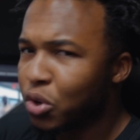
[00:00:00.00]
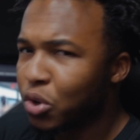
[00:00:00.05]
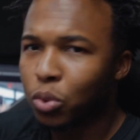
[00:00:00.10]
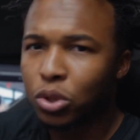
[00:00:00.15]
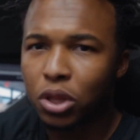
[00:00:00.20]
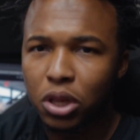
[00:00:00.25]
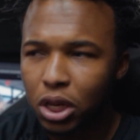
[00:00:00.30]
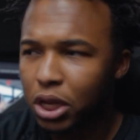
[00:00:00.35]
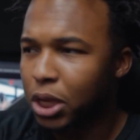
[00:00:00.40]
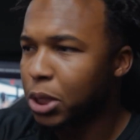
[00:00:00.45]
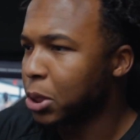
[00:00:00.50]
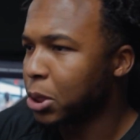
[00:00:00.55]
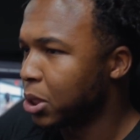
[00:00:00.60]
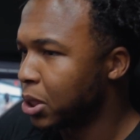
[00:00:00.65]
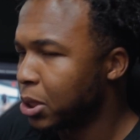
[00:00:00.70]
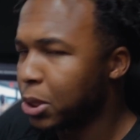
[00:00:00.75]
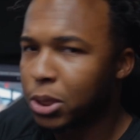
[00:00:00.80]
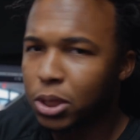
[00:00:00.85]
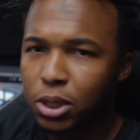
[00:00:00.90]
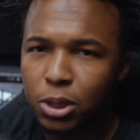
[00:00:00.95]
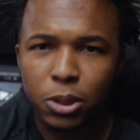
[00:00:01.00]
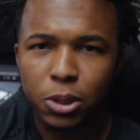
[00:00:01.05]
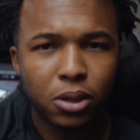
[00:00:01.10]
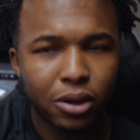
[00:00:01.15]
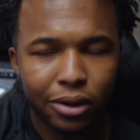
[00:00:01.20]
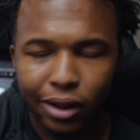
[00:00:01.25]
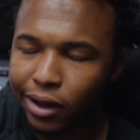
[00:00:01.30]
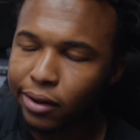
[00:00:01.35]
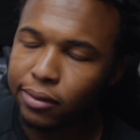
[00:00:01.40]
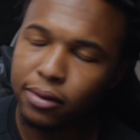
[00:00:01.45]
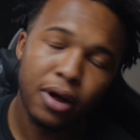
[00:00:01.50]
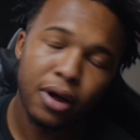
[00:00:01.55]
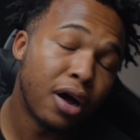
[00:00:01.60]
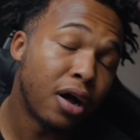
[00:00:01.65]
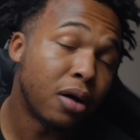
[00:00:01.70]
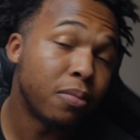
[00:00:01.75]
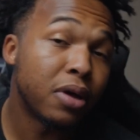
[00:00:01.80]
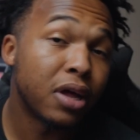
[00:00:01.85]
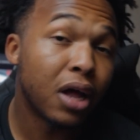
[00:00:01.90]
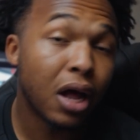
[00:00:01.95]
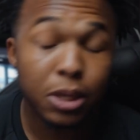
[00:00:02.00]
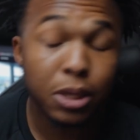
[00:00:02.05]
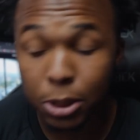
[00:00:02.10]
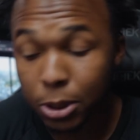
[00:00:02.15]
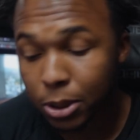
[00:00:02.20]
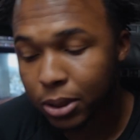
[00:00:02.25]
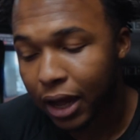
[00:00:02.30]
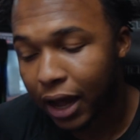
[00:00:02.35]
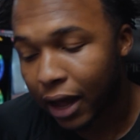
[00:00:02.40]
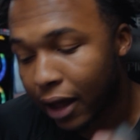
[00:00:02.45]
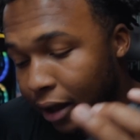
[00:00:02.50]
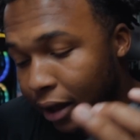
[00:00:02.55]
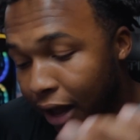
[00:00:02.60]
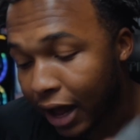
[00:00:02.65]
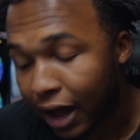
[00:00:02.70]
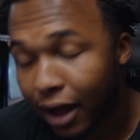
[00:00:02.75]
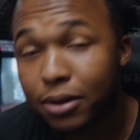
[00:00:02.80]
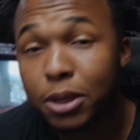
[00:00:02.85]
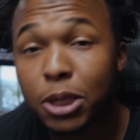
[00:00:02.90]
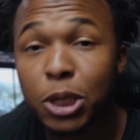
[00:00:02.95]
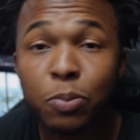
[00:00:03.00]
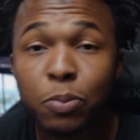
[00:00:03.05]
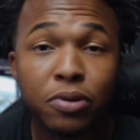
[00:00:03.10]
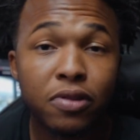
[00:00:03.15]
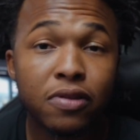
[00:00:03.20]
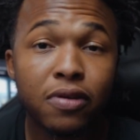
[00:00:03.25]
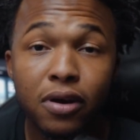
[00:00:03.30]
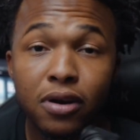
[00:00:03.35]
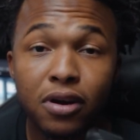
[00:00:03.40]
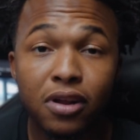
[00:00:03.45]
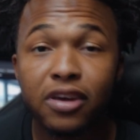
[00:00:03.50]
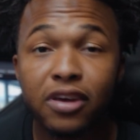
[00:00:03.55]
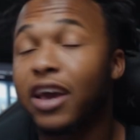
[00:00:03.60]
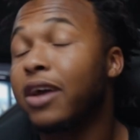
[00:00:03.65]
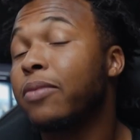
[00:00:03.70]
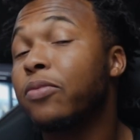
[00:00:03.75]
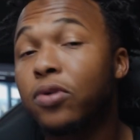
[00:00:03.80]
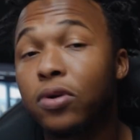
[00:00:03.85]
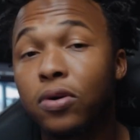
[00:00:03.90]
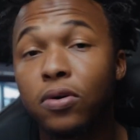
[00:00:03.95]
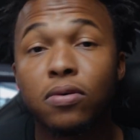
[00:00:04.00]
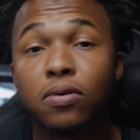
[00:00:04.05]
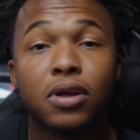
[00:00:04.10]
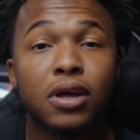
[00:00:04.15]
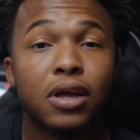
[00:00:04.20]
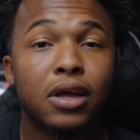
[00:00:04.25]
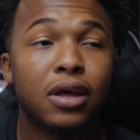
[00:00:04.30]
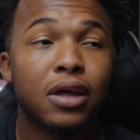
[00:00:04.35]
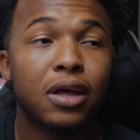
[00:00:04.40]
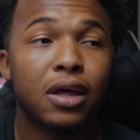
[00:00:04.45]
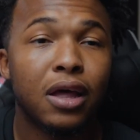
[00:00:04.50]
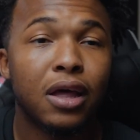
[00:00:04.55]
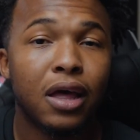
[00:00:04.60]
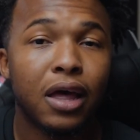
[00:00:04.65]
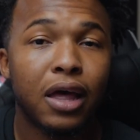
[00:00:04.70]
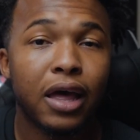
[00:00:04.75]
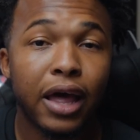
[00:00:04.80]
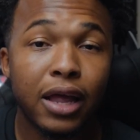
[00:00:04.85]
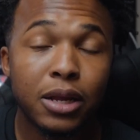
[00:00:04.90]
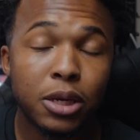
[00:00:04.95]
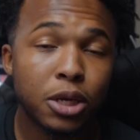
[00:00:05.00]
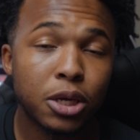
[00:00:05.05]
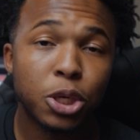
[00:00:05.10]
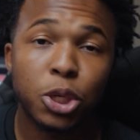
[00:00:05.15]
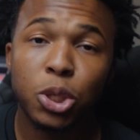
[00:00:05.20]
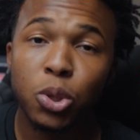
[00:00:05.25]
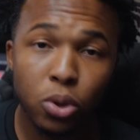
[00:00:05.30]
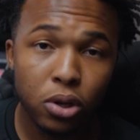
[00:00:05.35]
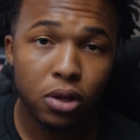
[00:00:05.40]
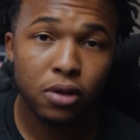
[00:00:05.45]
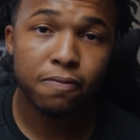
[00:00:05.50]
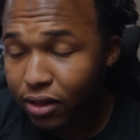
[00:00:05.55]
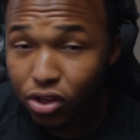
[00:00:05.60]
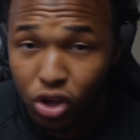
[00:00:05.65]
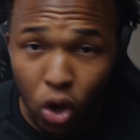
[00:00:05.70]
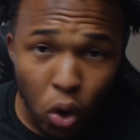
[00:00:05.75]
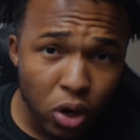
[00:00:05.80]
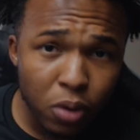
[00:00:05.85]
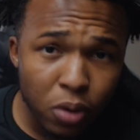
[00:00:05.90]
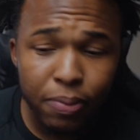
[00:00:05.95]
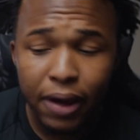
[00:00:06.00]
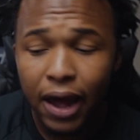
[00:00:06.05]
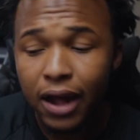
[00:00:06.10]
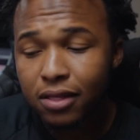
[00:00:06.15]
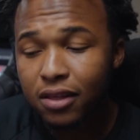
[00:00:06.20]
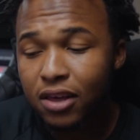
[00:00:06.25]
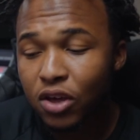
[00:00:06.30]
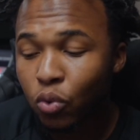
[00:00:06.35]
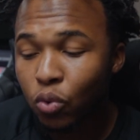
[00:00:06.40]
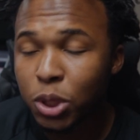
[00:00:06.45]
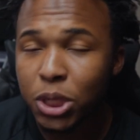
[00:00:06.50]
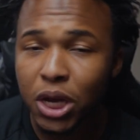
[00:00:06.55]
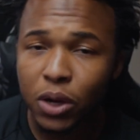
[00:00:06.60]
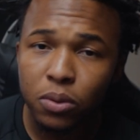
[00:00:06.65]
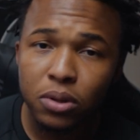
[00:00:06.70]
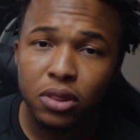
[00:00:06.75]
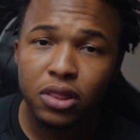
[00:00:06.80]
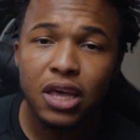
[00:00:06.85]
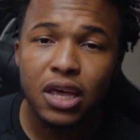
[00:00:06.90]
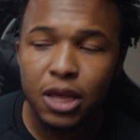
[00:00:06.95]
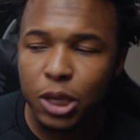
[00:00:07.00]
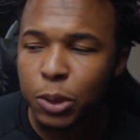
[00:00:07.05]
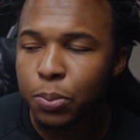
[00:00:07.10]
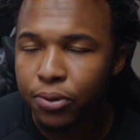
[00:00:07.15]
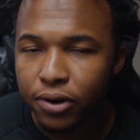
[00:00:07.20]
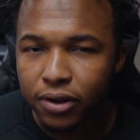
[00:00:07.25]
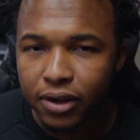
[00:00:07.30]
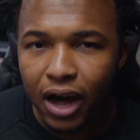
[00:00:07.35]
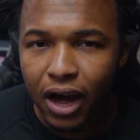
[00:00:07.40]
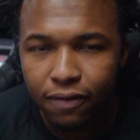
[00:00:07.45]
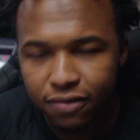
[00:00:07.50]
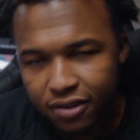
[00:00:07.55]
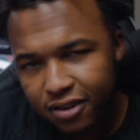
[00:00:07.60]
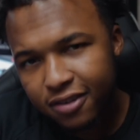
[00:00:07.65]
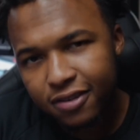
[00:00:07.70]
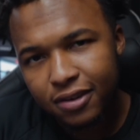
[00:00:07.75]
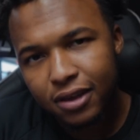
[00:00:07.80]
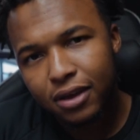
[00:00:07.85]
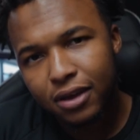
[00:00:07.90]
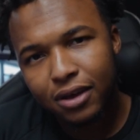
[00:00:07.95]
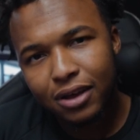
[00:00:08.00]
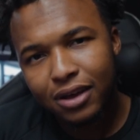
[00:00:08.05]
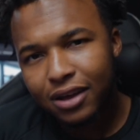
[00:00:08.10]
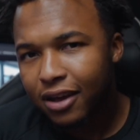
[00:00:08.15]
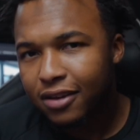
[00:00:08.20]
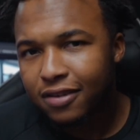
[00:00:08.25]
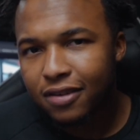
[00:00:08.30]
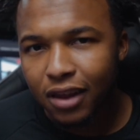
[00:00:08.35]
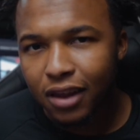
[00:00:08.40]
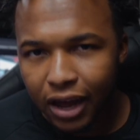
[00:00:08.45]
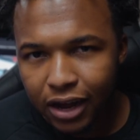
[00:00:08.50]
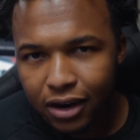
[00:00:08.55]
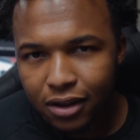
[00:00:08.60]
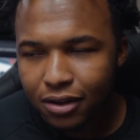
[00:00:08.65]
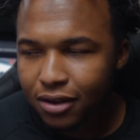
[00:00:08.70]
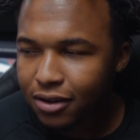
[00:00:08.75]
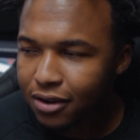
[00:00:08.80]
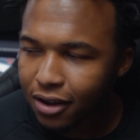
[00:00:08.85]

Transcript: with the lens of this and this and that. Like, nah, man, I've just been turning the camera on and just shooting. The only bad thing, which I would think is pretty obvious, is the lighting. It